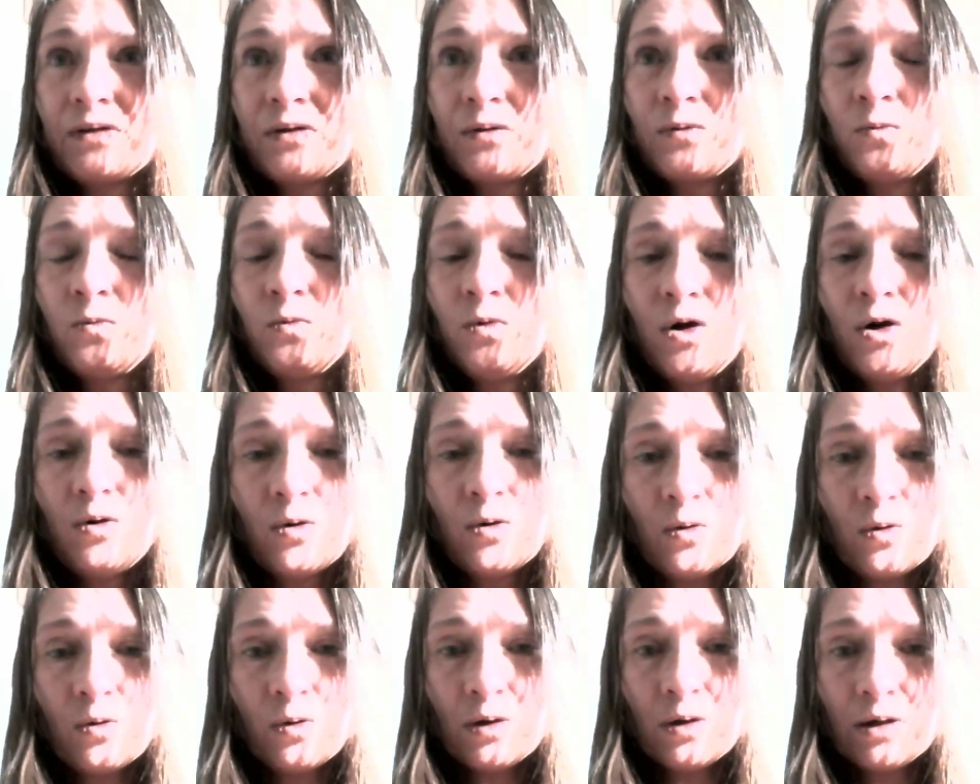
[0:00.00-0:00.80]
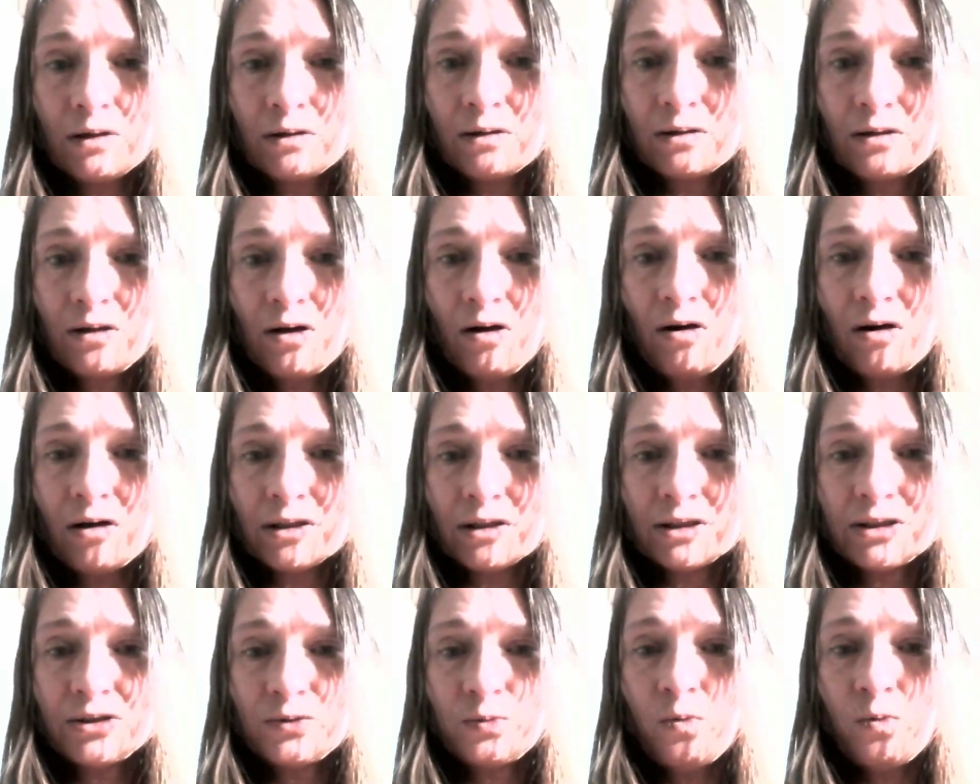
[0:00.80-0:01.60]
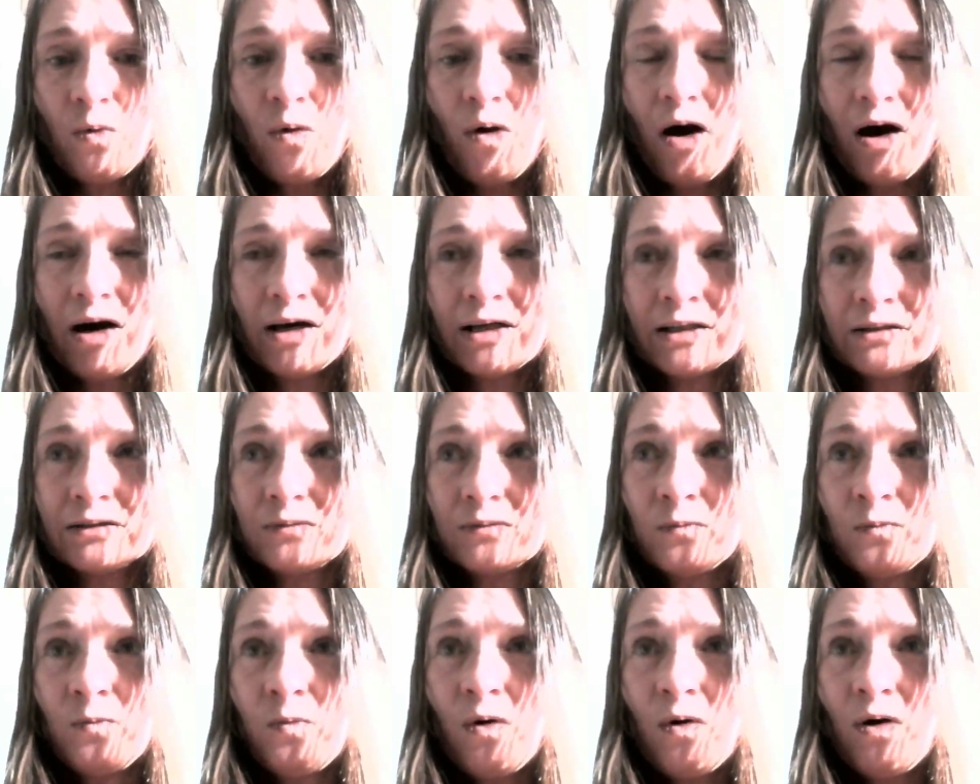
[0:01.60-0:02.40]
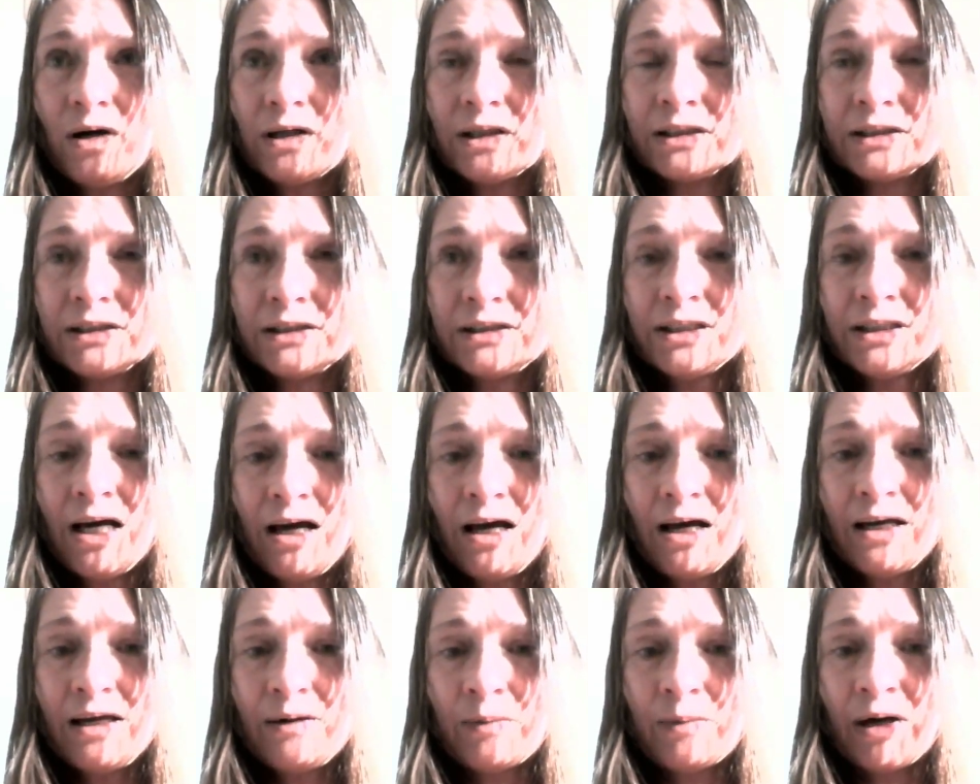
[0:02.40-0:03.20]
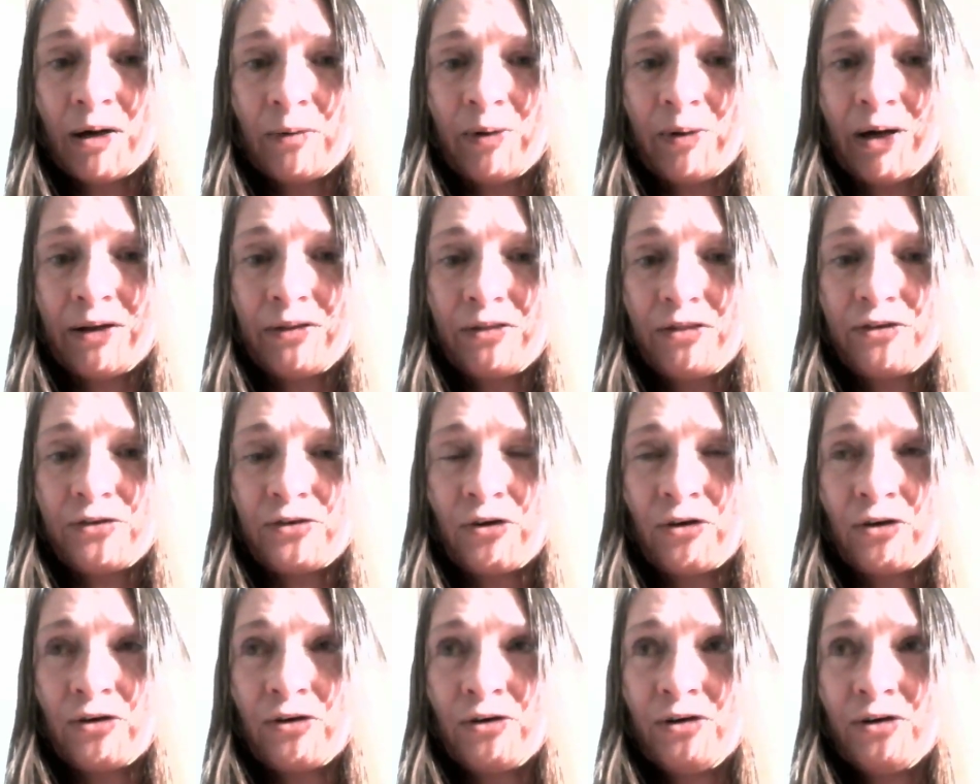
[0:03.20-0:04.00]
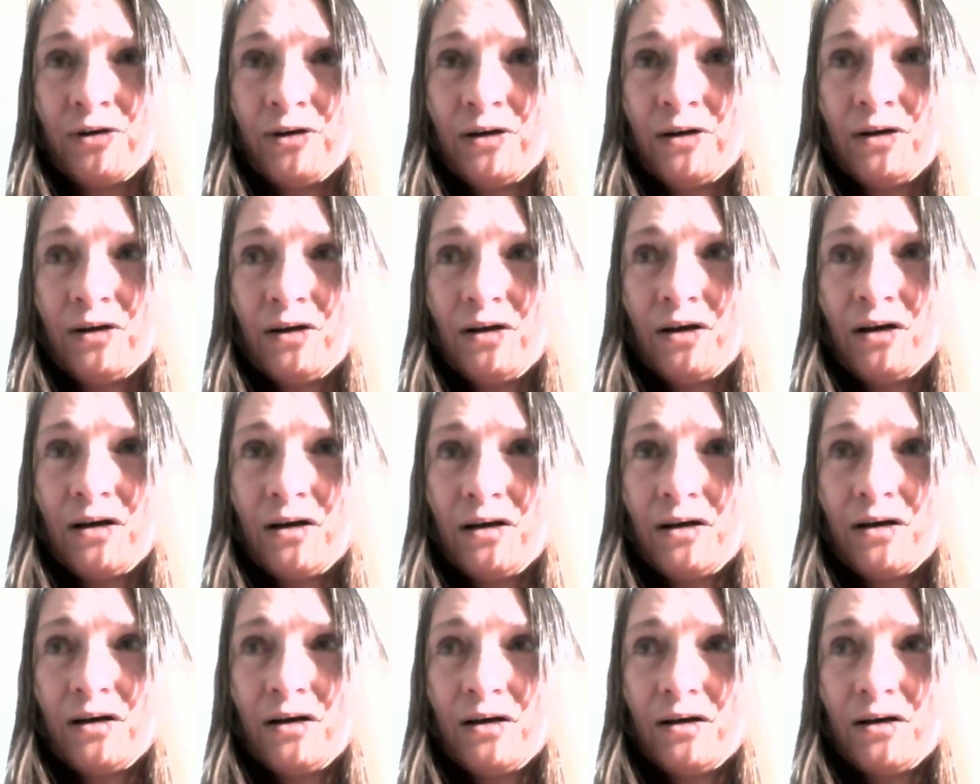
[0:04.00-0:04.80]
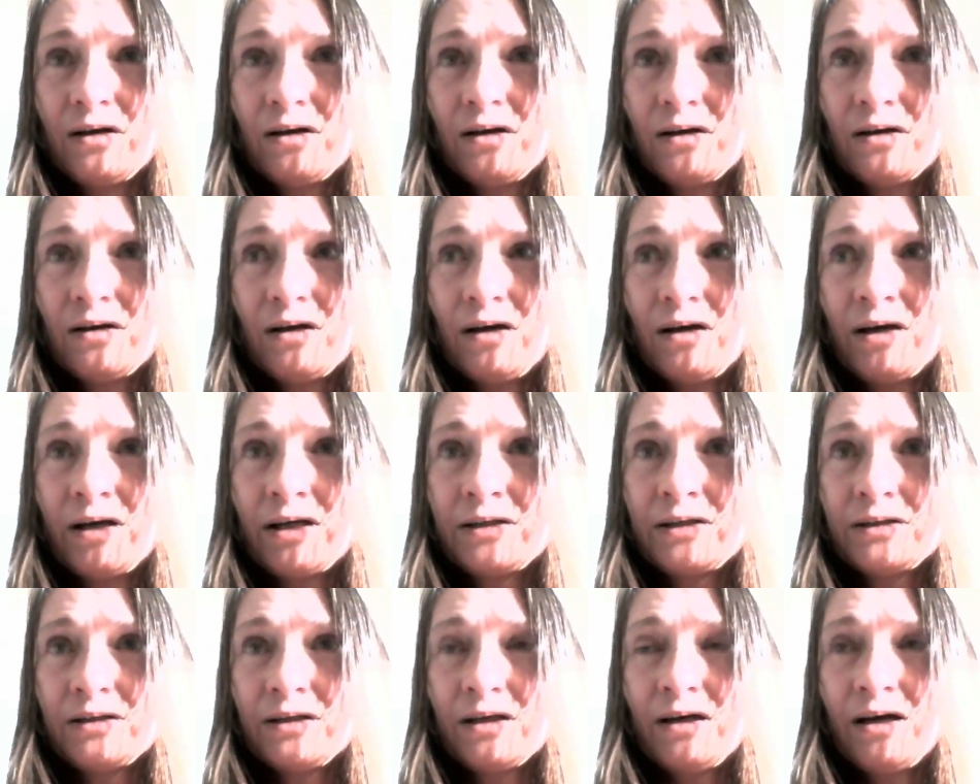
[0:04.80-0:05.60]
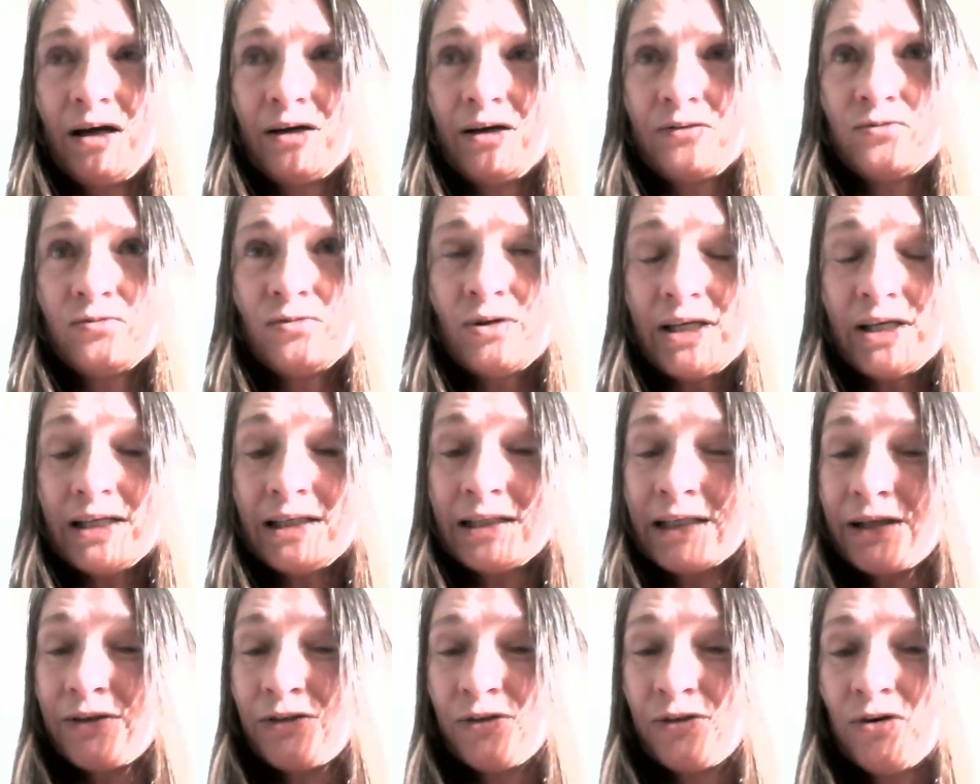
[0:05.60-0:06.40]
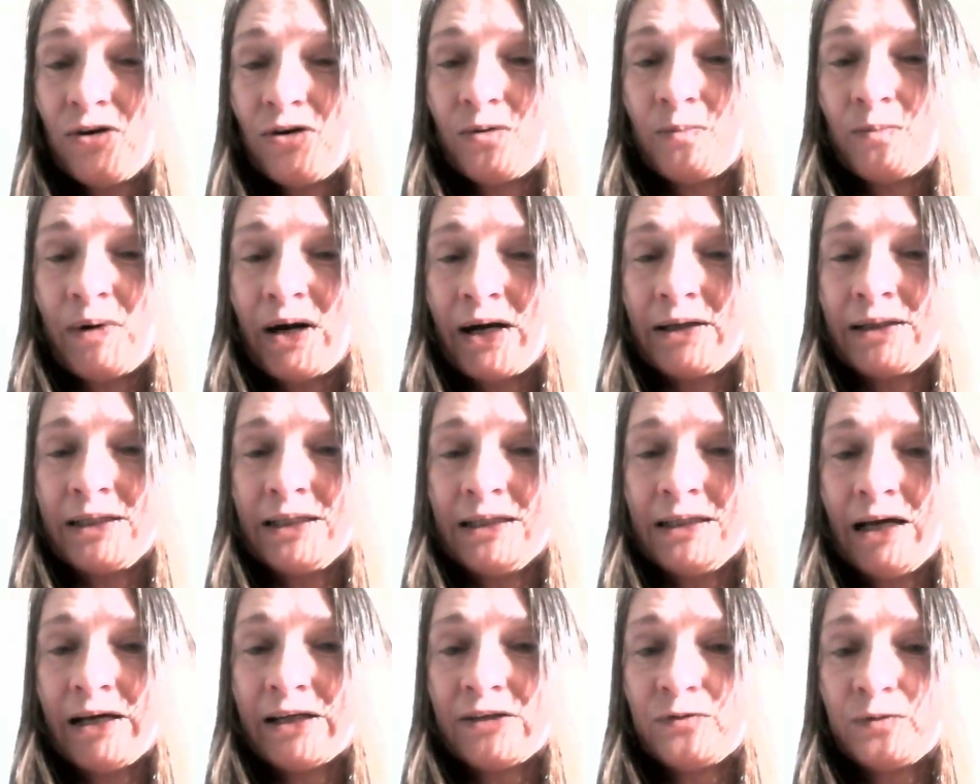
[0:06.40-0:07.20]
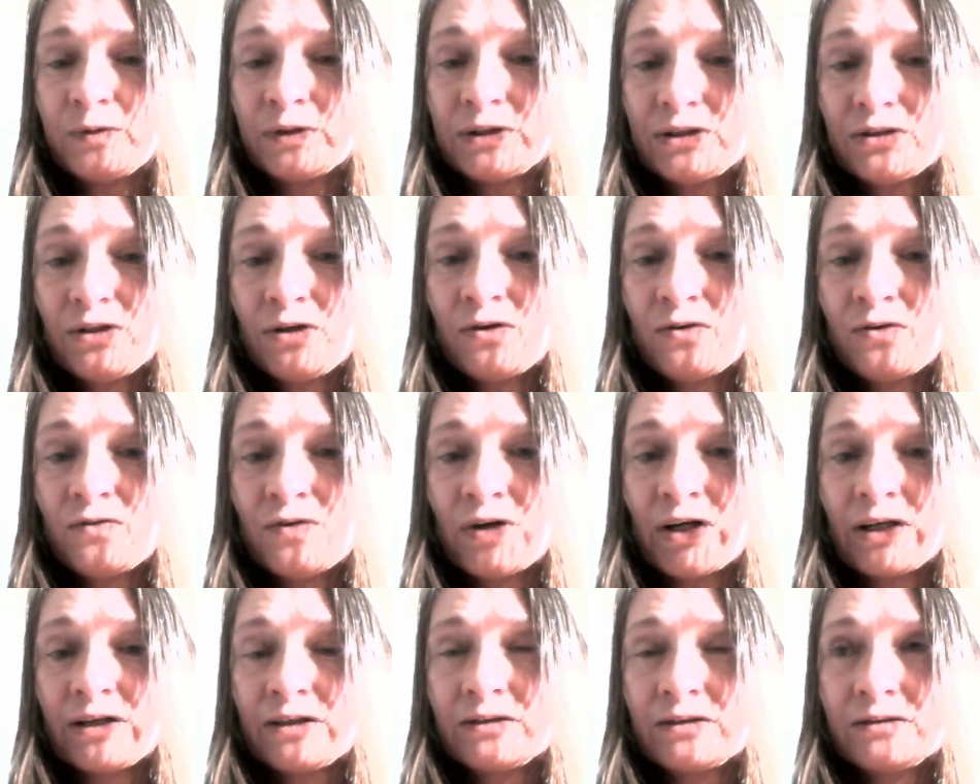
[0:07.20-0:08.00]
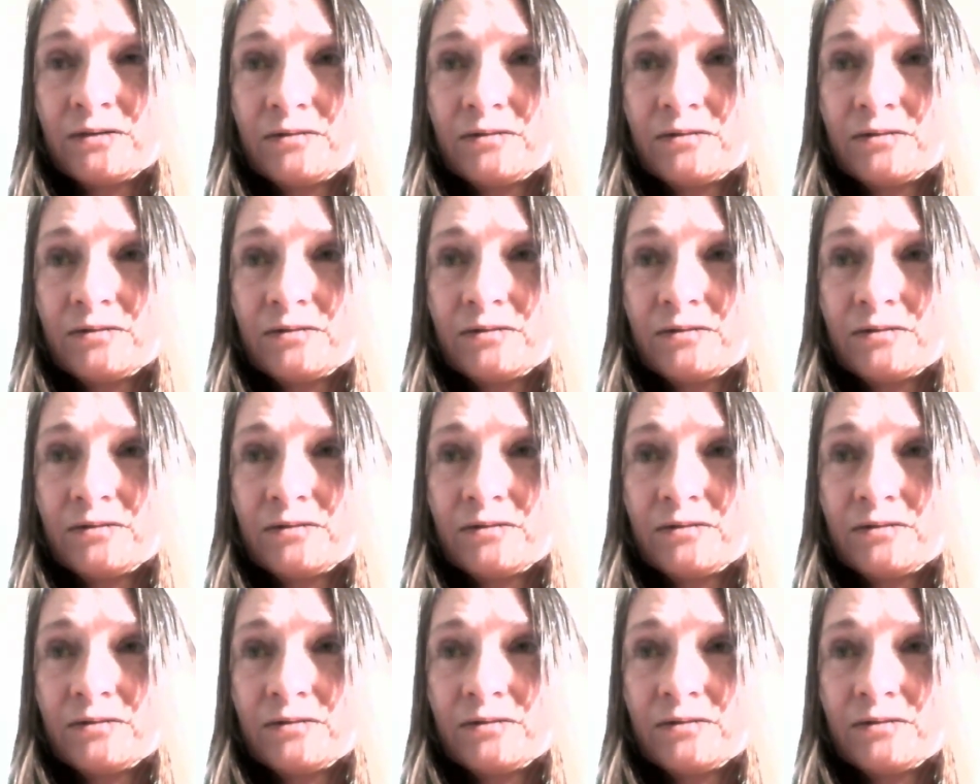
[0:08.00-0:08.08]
Whoa, gosh, what a time I went through. I really thought my life was over.